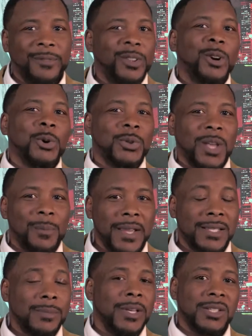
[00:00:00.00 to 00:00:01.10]
If you don't know what that
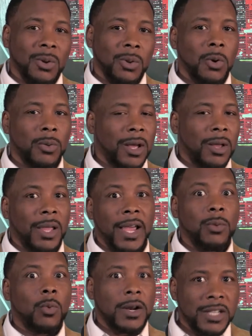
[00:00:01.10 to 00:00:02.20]
means, it means no Lord without land.